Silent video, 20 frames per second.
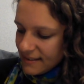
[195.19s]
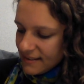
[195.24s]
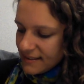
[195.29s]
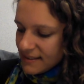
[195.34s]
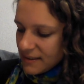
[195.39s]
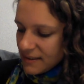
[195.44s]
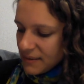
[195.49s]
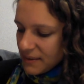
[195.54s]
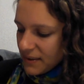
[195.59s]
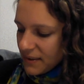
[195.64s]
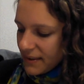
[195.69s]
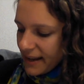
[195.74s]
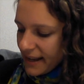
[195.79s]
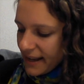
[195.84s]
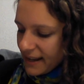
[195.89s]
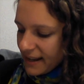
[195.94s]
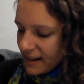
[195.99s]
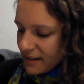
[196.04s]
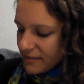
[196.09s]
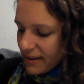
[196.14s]
So go
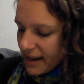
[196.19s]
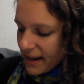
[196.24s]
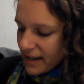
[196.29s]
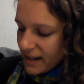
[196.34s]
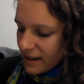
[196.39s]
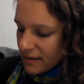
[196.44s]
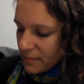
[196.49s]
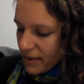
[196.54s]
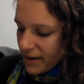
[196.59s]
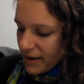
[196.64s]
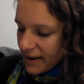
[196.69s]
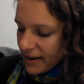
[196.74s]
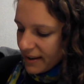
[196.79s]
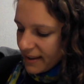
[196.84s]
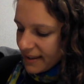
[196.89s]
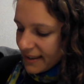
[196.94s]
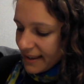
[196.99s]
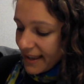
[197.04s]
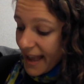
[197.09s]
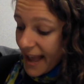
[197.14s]
ahead and write and
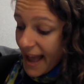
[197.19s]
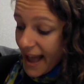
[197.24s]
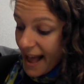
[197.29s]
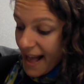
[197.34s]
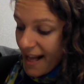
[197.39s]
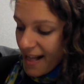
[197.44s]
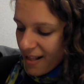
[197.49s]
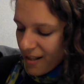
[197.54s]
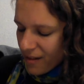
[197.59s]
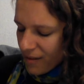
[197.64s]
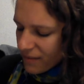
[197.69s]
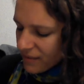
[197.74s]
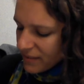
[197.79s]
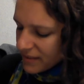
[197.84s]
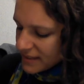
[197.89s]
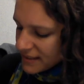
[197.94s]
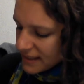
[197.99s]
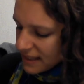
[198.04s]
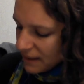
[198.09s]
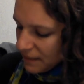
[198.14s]
mark
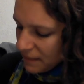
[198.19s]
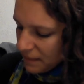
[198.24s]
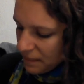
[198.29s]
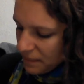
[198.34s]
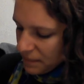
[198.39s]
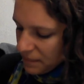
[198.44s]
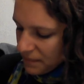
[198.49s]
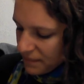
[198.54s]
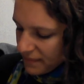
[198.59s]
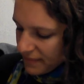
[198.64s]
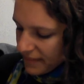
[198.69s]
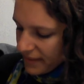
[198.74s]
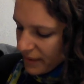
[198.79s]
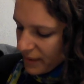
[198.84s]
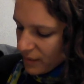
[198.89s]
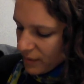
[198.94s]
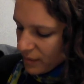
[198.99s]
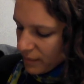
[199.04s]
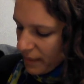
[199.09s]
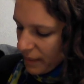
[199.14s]
calves.
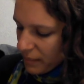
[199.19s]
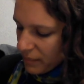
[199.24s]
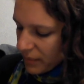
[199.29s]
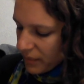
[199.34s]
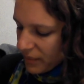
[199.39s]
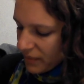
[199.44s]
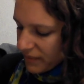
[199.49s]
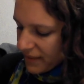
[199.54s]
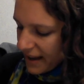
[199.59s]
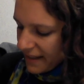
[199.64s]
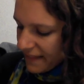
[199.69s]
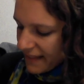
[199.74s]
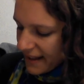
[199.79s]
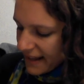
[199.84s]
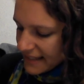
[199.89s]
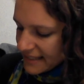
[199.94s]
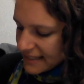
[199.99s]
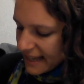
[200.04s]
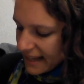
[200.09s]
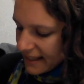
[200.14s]
Remember, we've got
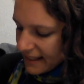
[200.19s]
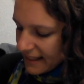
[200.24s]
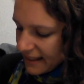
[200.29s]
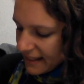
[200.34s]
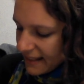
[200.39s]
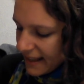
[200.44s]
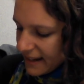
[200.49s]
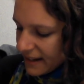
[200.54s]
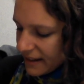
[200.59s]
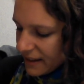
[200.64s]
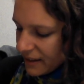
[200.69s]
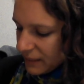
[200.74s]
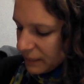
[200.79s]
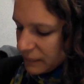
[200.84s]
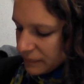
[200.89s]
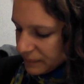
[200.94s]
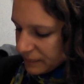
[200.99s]
that silent letter.